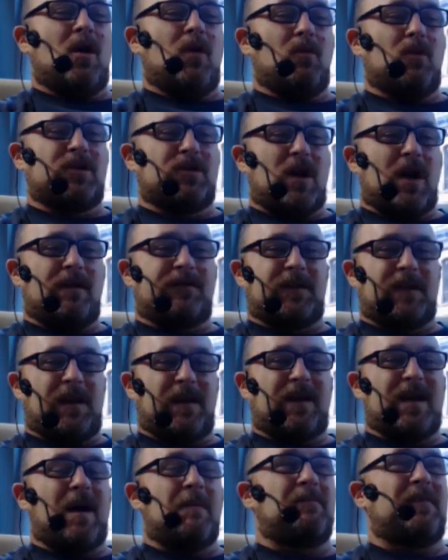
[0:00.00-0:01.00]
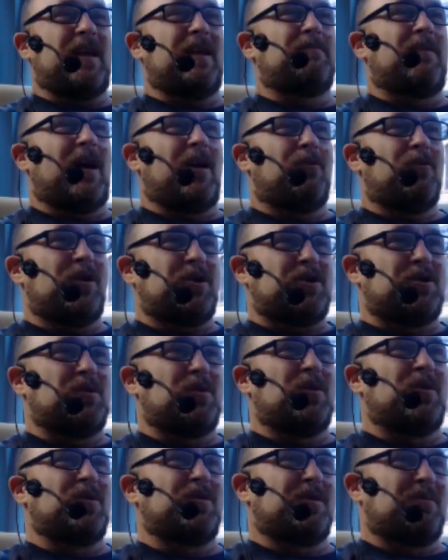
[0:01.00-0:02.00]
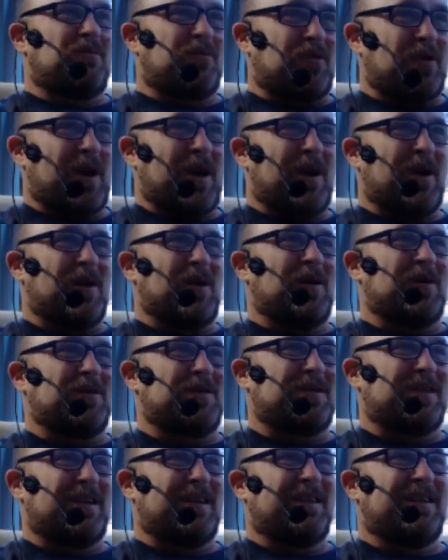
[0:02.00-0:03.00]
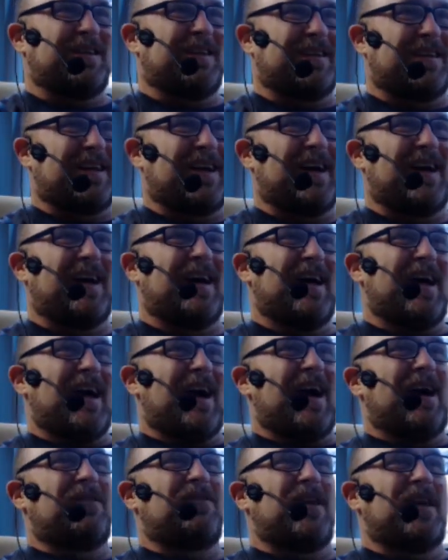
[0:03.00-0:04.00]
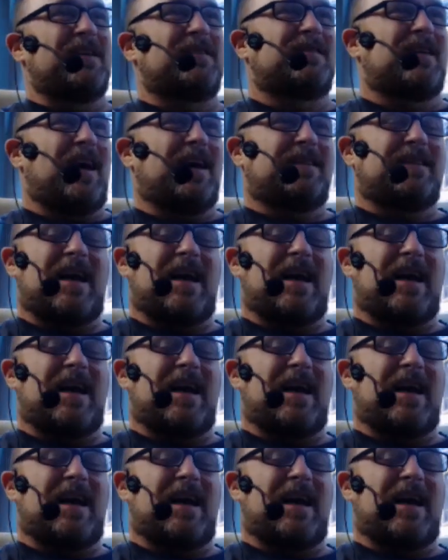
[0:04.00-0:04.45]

was often accompanied by rituals and prayers and uh, uh things like